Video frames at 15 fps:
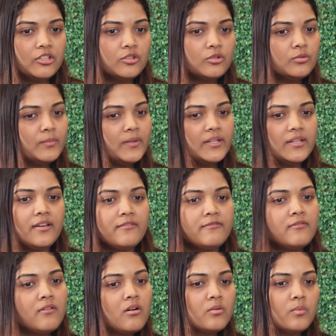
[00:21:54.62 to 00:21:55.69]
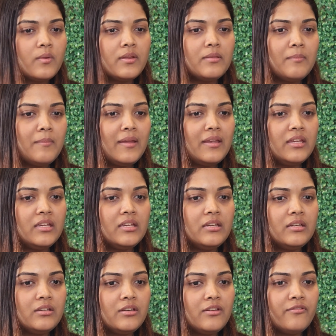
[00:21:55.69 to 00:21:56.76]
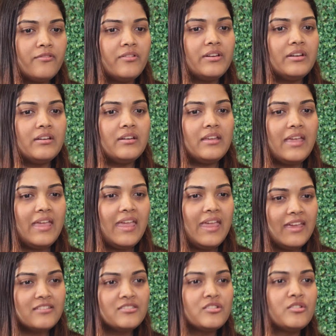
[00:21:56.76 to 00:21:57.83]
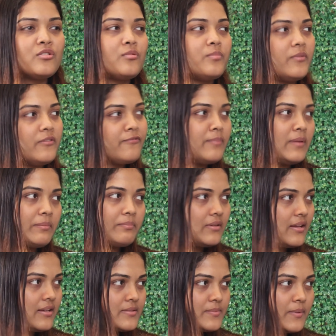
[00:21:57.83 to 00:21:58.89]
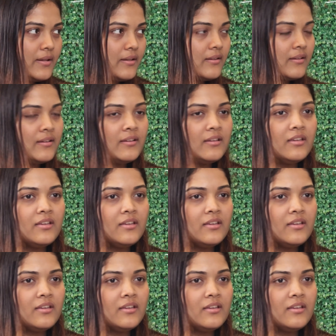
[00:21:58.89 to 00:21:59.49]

you might have worked with many different age group of people as well.